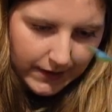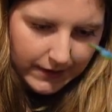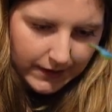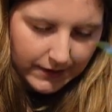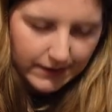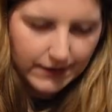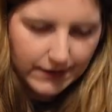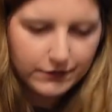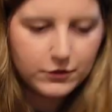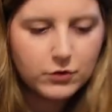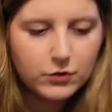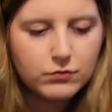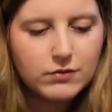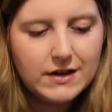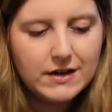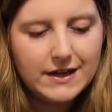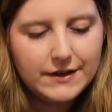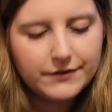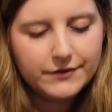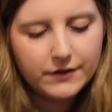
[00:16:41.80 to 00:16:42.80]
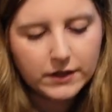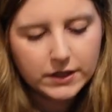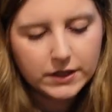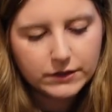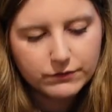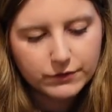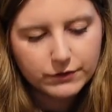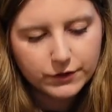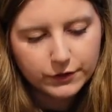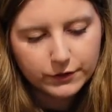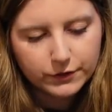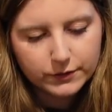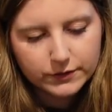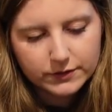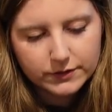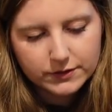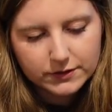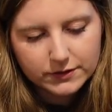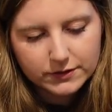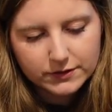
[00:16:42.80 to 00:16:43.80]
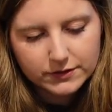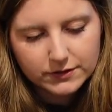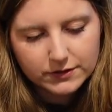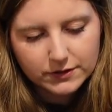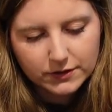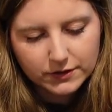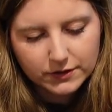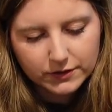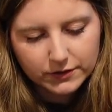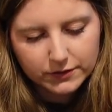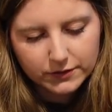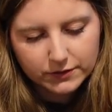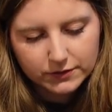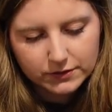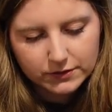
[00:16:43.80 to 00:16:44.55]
they've got really fine roots, so...